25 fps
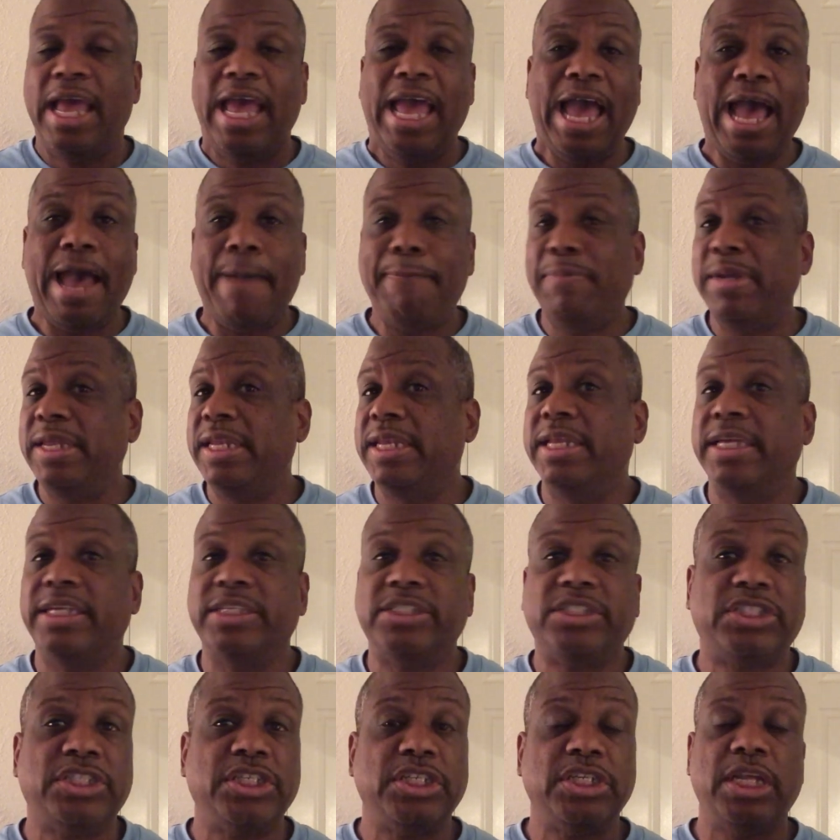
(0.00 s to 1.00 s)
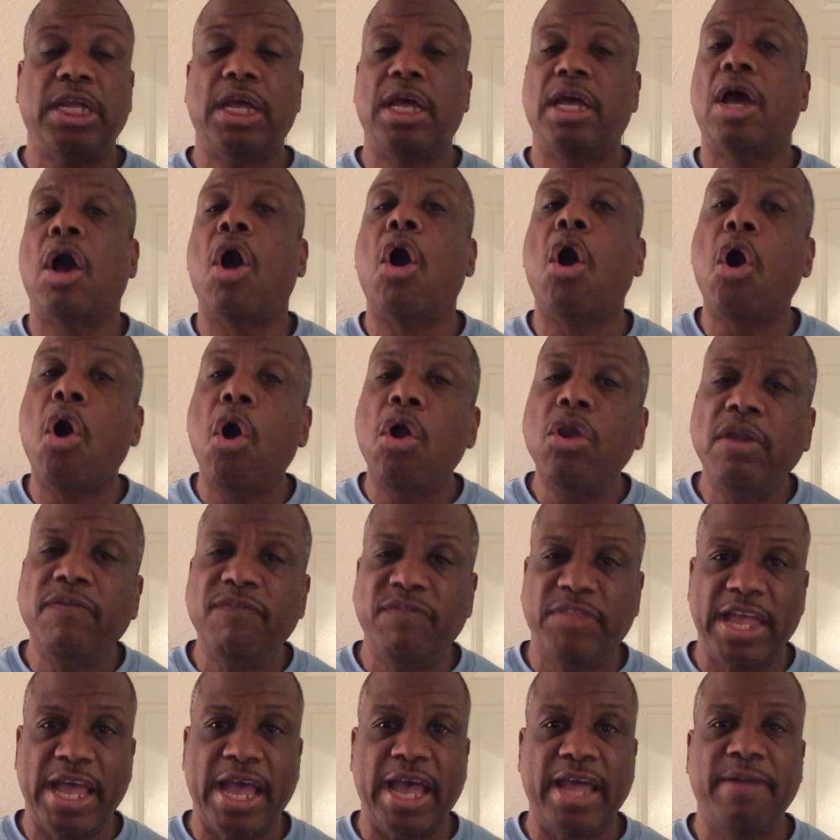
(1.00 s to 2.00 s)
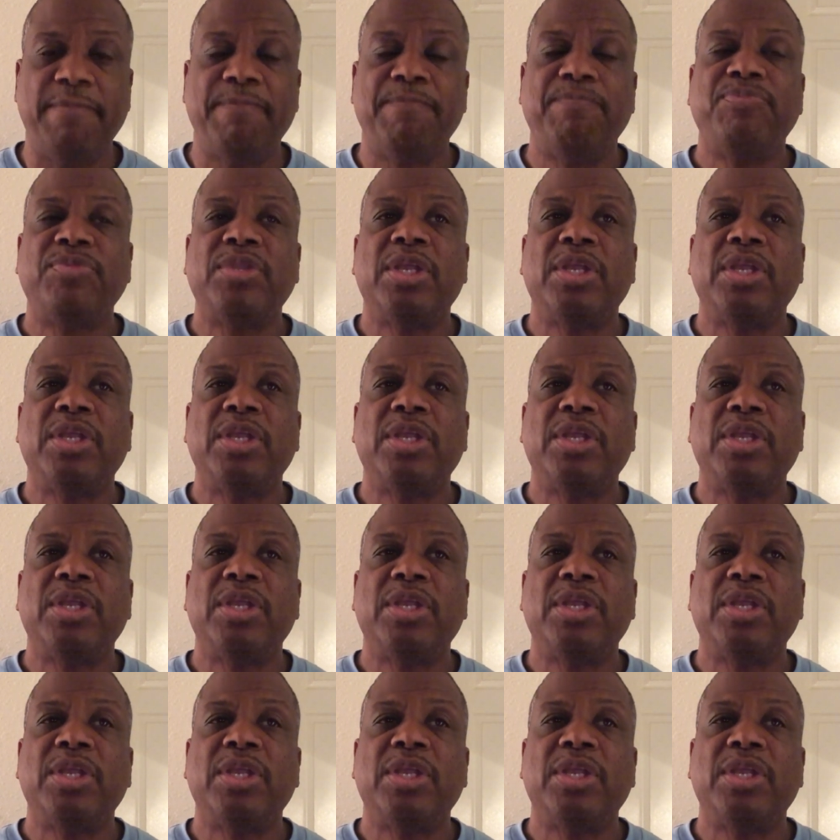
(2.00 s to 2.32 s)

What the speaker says: happiness, all of that.